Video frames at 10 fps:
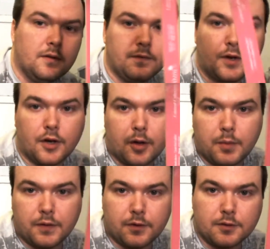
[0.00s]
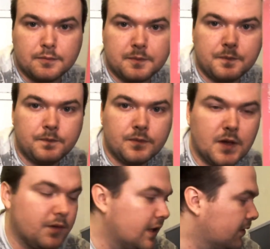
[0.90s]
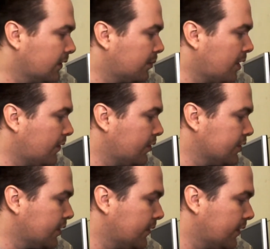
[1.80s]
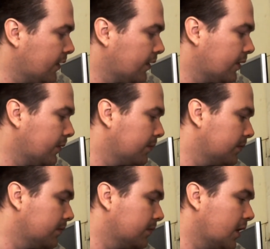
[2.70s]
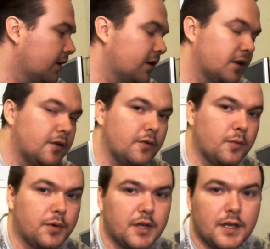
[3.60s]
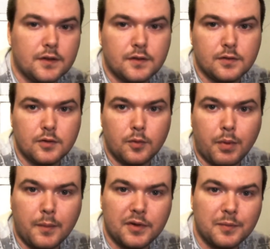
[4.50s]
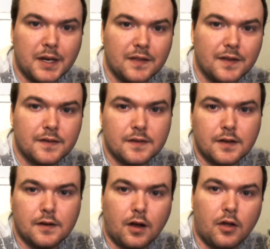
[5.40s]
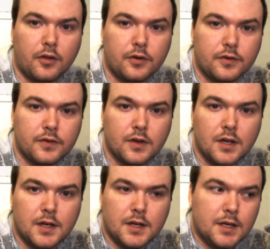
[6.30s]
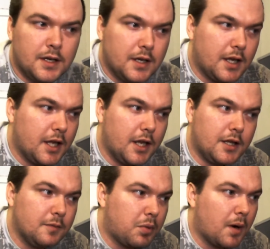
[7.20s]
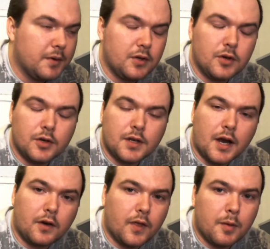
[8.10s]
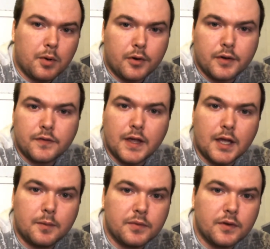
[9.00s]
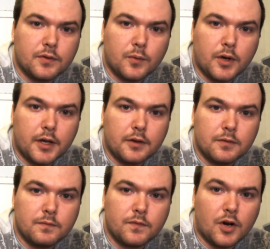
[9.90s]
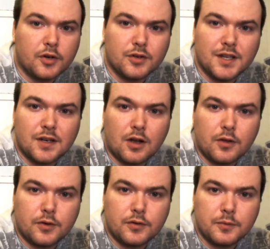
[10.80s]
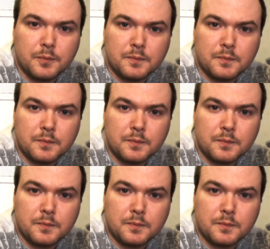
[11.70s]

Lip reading: fingernail buffer. If you get the small version of the non-conductive lubricant, you're probably spending less than $10, and you can probably do your entire library of games this way for under $10.